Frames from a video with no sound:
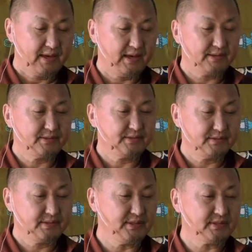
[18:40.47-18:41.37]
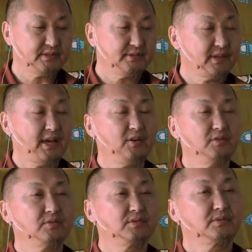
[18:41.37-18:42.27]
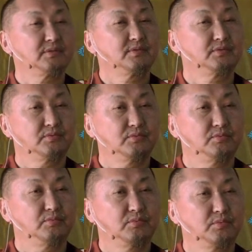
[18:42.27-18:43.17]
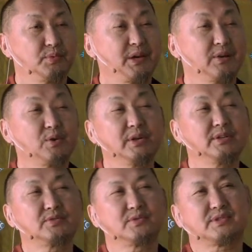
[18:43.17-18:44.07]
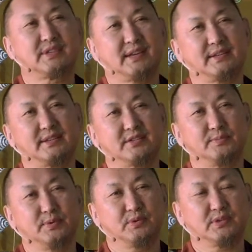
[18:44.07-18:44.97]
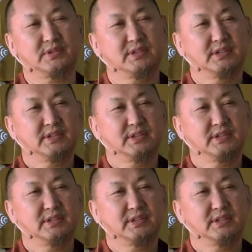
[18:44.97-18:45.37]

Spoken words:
And this now we are going to study this book.